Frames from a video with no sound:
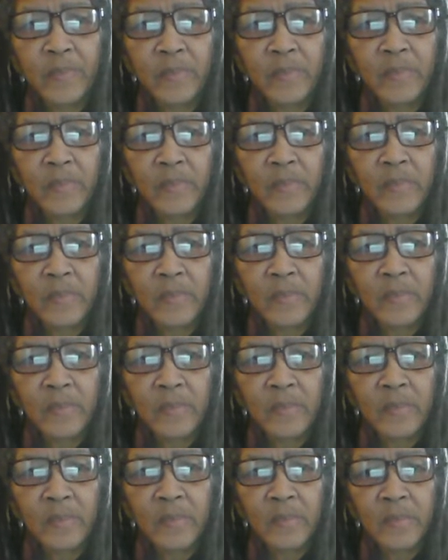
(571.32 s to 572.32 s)

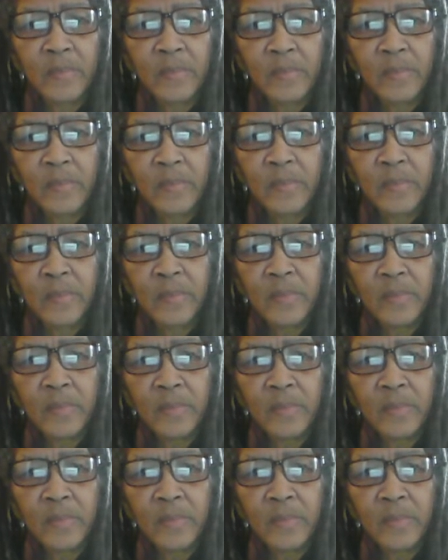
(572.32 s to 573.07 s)
Nothing is said.